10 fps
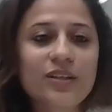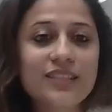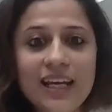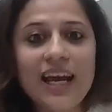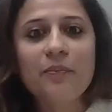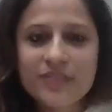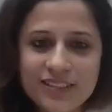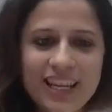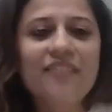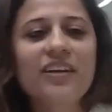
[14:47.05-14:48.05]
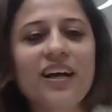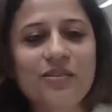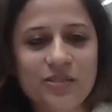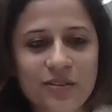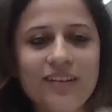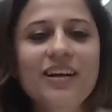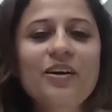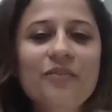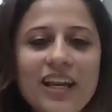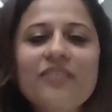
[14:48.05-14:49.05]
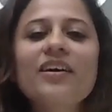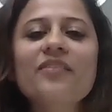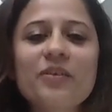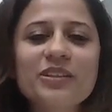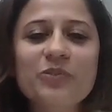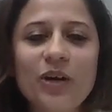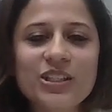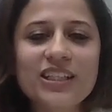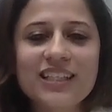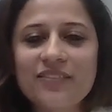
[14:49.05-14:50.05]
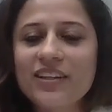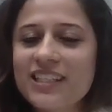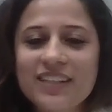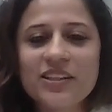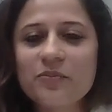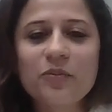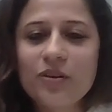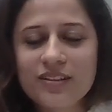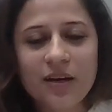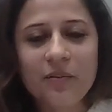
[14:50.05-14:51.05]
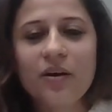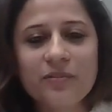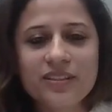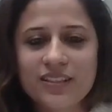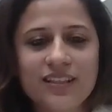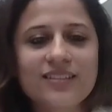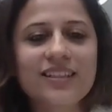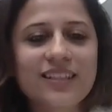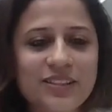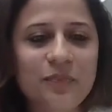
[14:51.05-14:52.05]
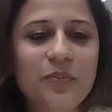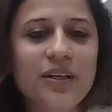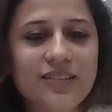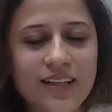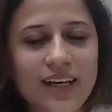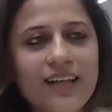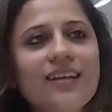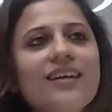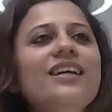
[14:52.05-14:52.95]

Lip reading: that happens in every household. Whenever everyone's watching TV remote somehow mysteriously disappears, right?